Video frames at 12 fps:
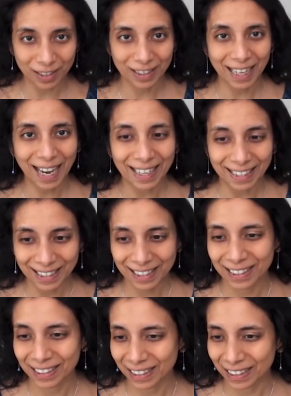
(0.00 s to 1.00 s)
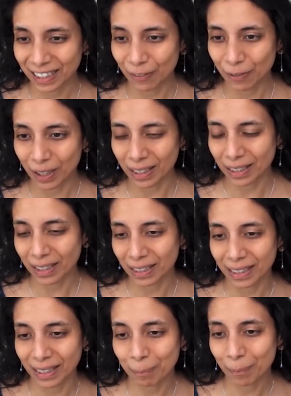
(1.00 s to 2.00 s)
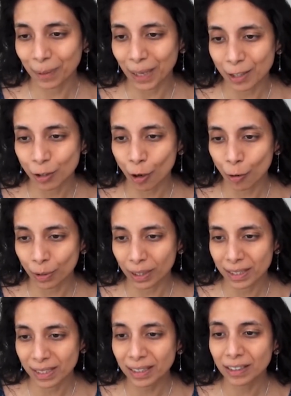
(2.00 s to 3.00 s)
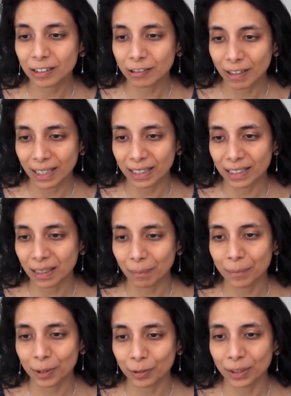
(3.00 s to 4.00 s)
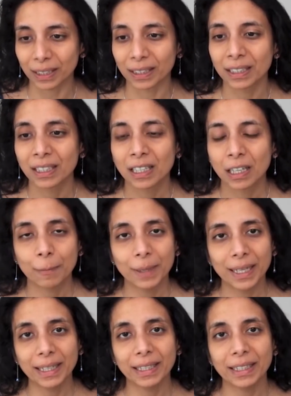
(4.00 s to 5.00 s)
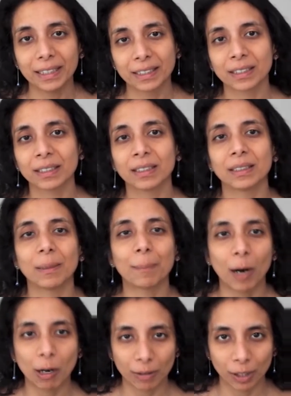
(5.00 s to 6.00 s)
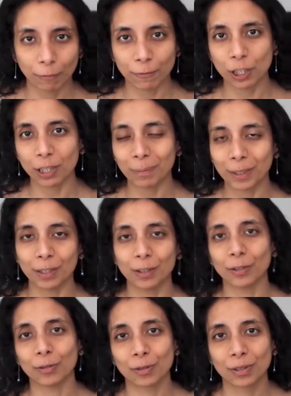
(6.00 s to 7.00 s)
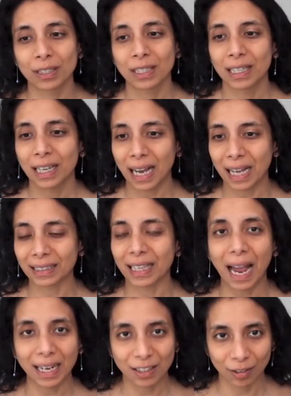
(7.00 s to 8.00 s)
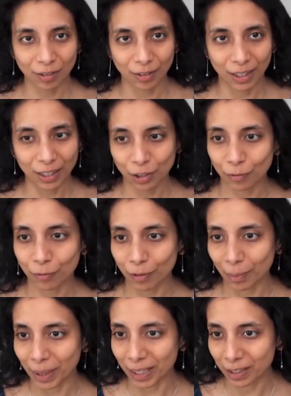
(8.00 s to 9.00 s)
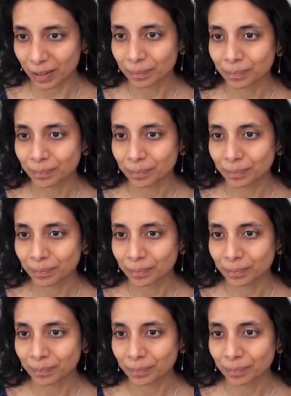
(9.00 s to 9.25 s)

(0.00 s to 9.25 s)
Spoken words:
dead, given the plateau in single-threaded computing. We need the power of GPUs and the acceleration from it.